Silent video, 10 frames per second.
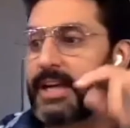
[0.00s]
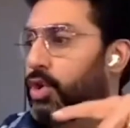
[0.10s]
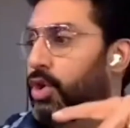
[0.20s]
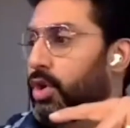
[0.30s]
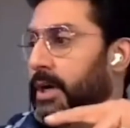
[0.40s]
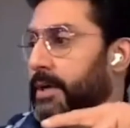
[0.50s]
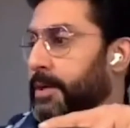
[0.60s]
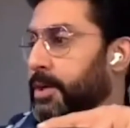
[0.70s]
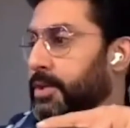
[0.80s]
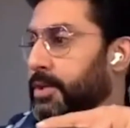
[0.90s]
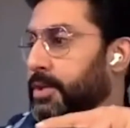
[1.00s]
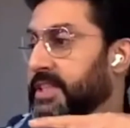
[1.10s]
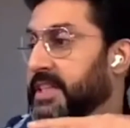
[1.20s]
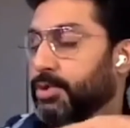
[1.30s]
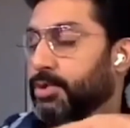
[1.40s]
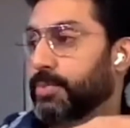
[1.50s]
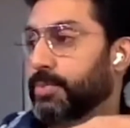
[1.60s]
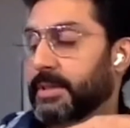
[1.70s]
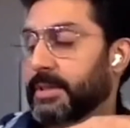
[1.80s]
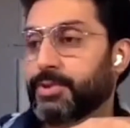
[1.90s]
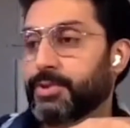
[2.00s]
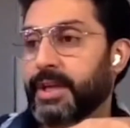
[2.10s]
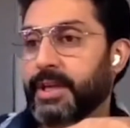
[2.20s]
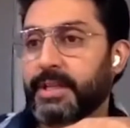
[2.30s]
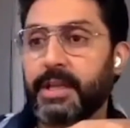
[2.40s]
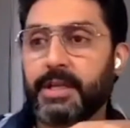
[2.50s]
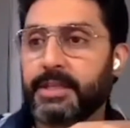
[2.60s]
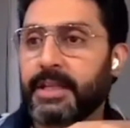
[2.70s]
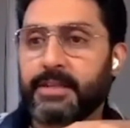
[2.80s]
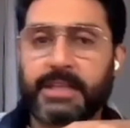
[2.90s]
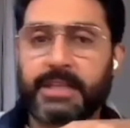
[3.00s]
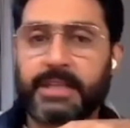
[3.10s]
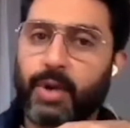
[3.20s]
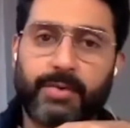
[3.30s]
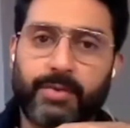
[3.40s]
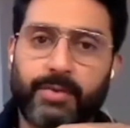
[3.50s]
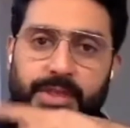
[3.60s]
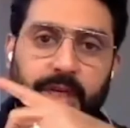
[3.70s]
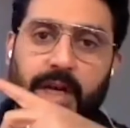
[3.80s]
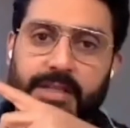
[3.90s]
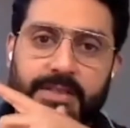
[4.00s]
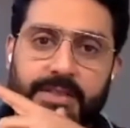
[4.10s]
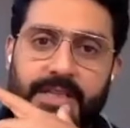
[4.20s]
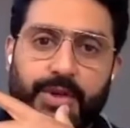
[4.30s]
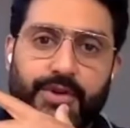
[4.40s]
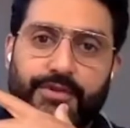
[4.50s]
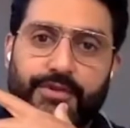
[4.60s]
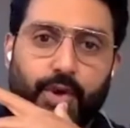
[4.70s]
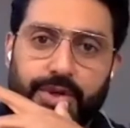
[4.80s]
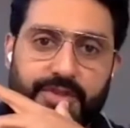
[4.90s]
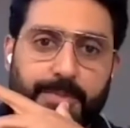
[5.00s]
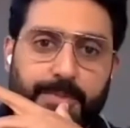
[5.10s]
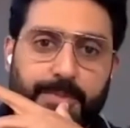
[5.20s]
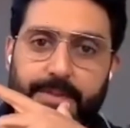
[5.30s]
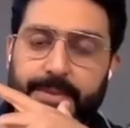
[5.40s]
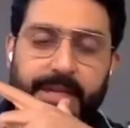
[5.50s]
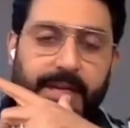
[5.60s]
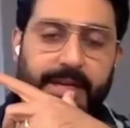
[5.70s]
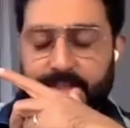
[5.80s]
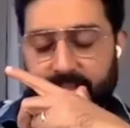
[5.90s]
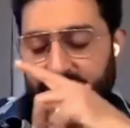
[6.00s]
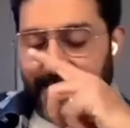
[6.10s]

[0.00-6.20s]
I saw, the team showed me some today, and that one with the gun saying when your friend orders paneer biryani is just